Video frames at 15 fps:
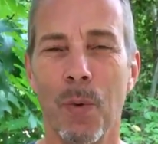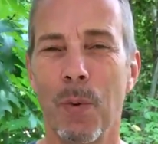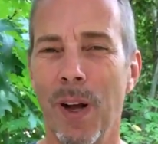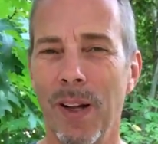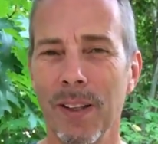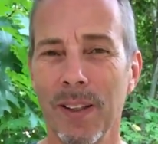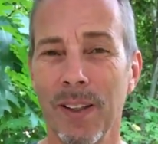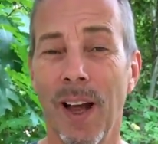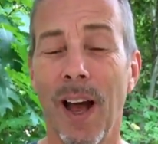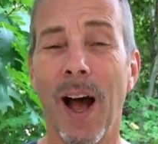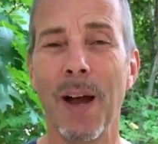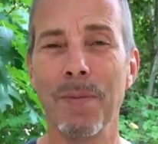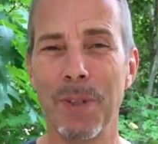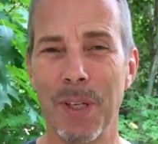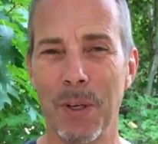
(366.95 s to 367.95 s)
Well,
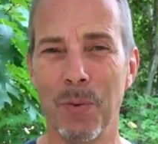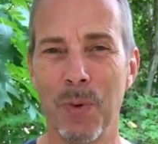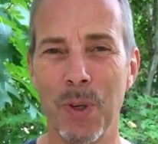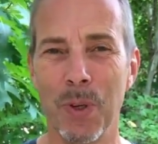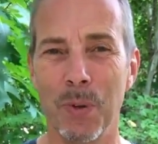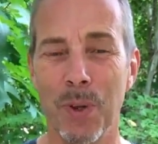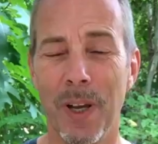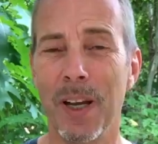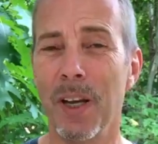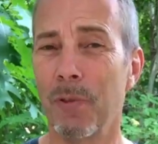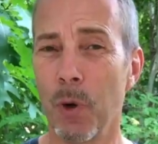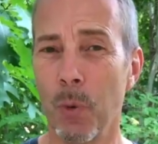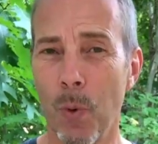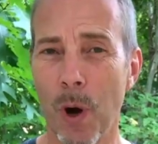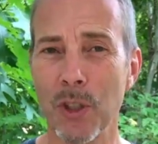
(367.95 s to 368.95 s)
I'm Dan Rioux, and
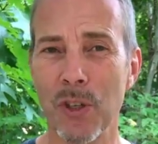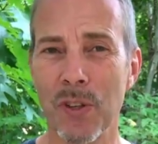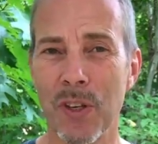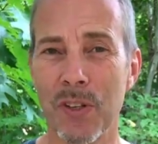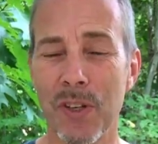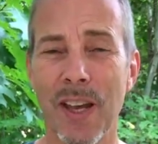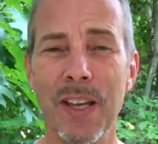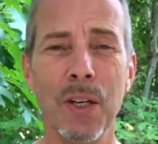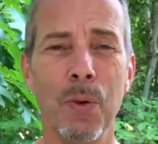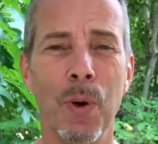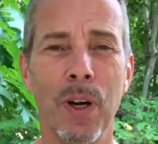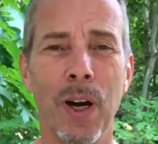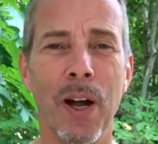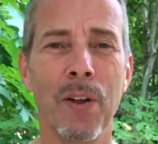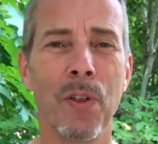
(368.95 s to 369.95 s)
if you're watching this
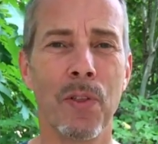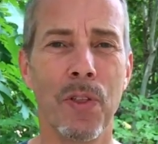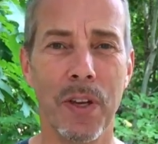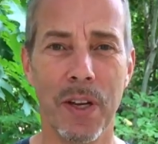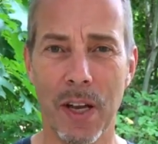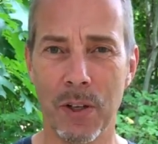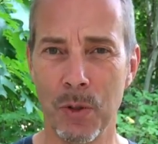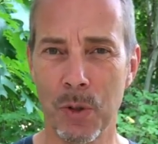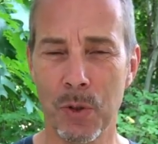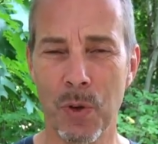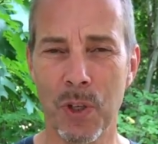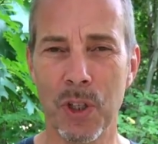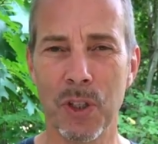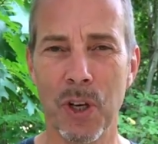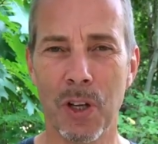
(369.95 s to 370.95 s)
anywhere other than at
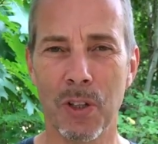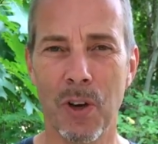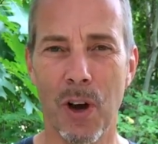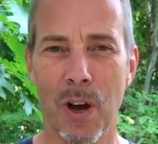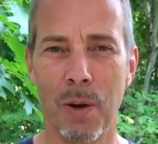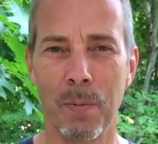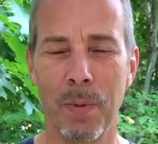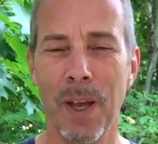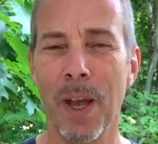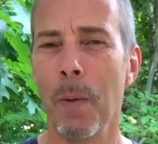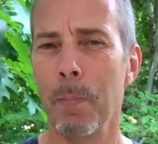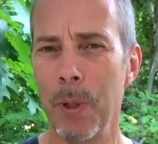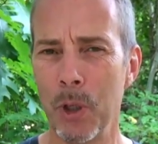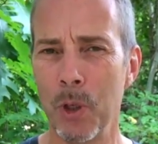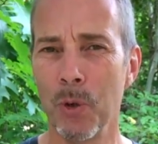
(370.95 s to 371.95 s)
YouStretching.com,
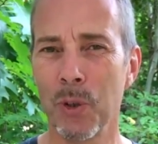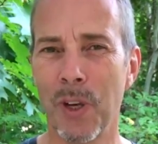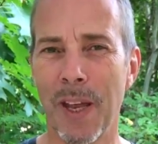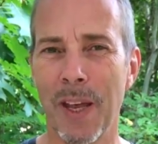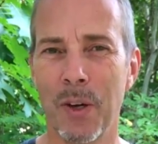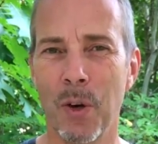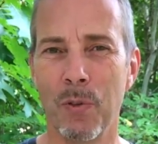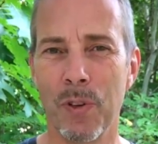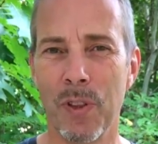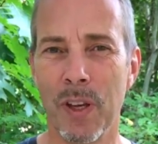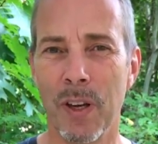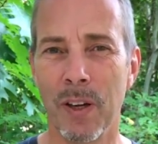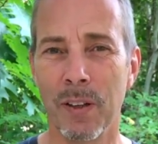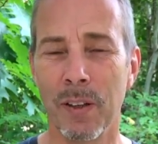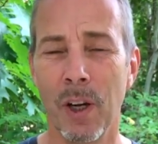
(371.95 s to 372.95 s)
be sure to head over
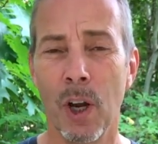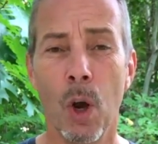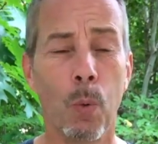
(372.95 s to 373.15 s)
there,